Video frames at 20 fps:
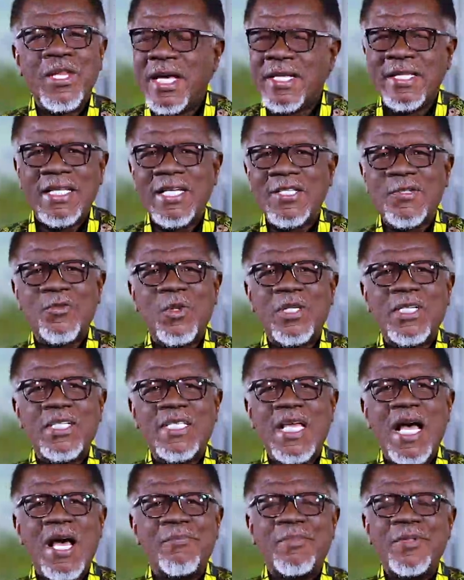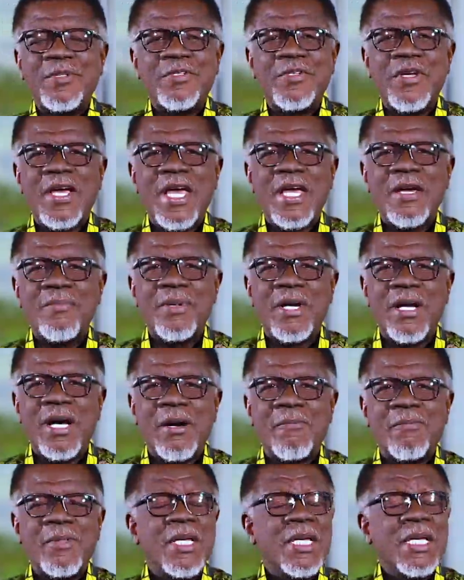And that's what has happened to
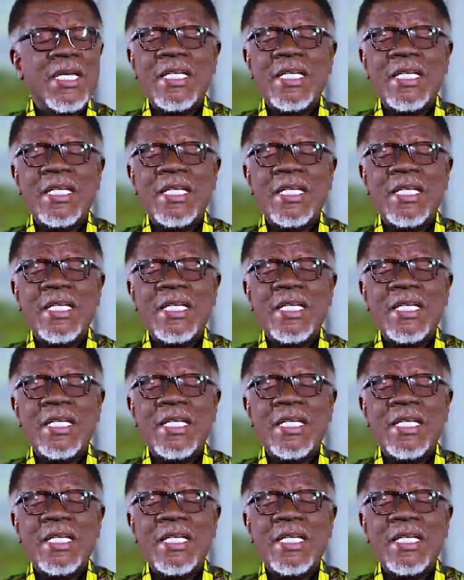Abraham.